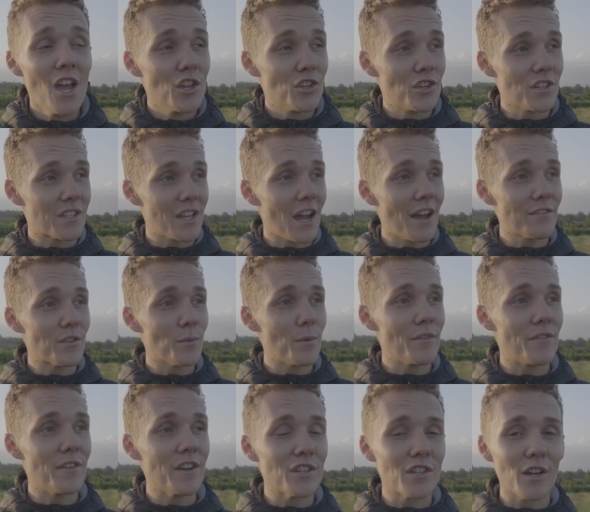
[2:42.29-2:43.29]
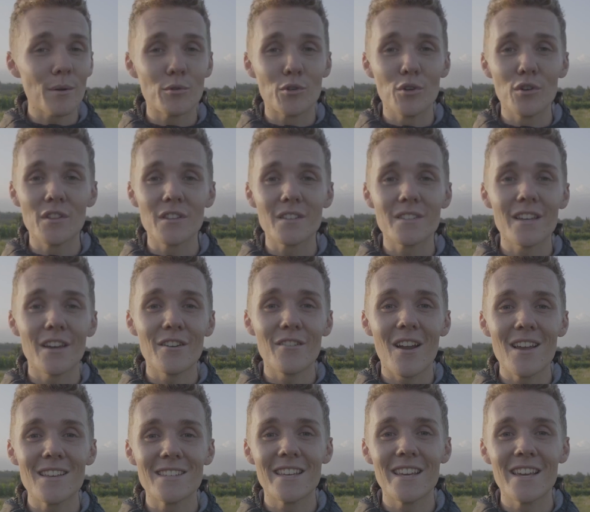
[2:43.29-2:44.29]
Just after we finish up shooting the
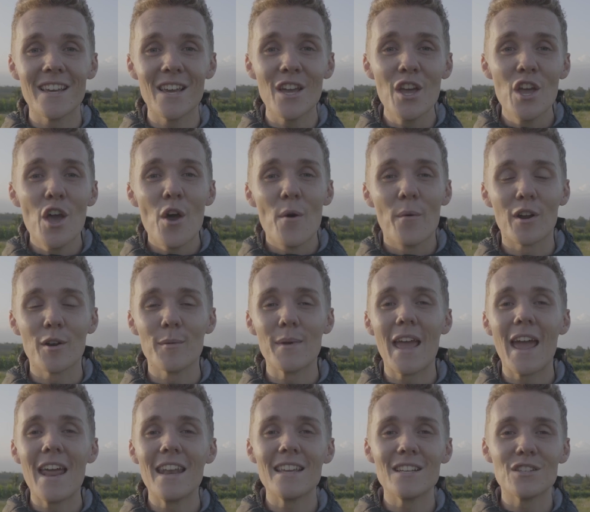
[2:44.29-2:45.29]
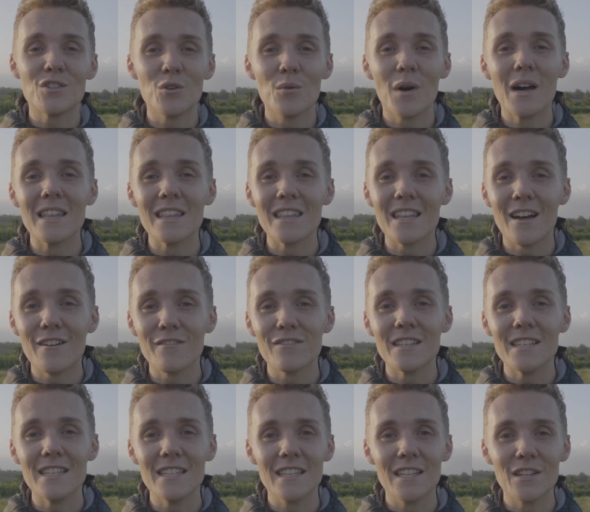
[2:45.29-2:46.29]
sunrise here, we're gonna be heading to a
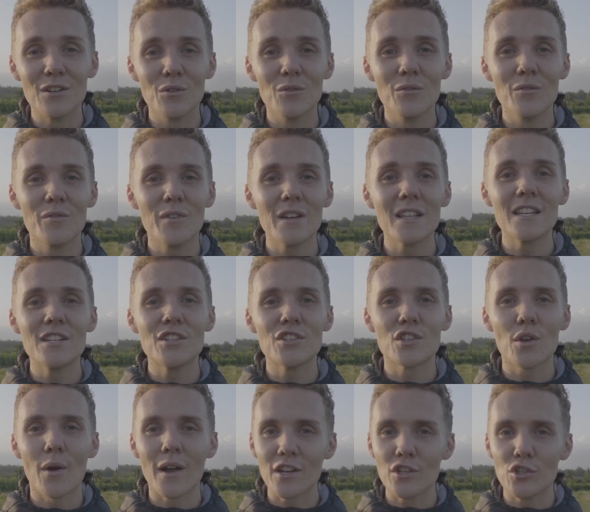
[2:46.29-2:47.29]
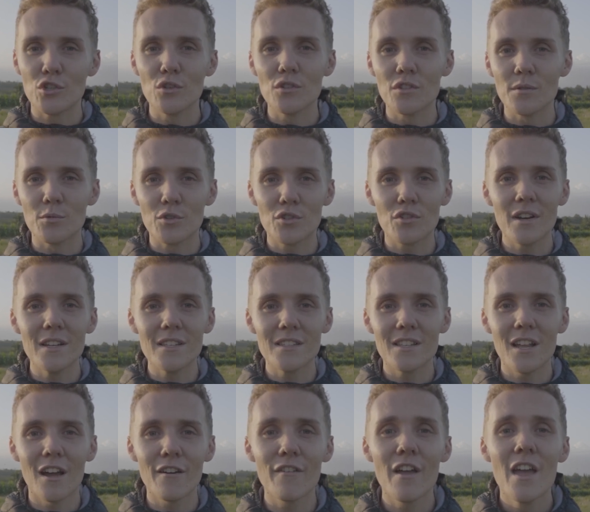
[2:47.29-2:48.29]
lovely little village so I can shoot some street
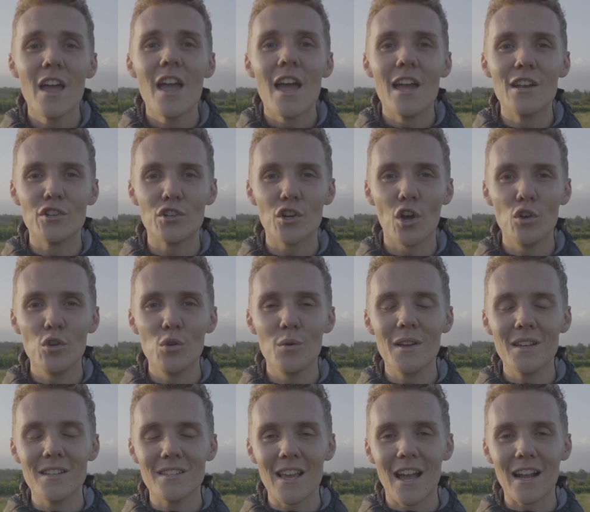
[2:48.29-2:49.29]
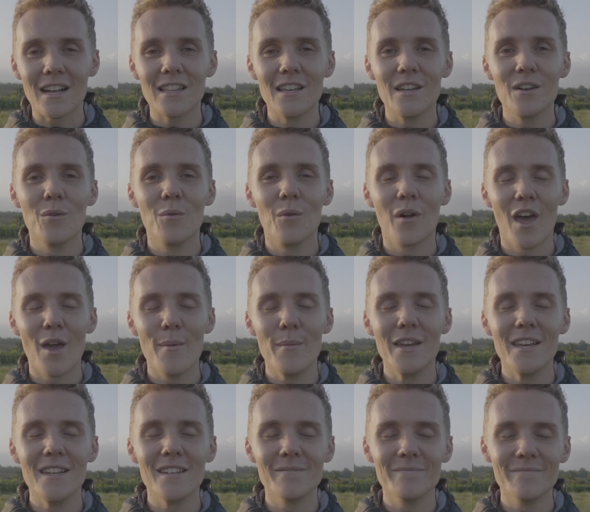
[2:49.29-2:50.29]
stuff and show you exactly what I
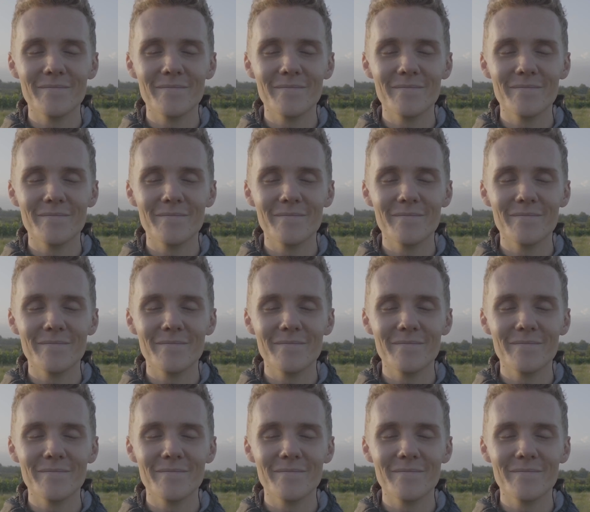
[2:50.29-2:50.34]
mean.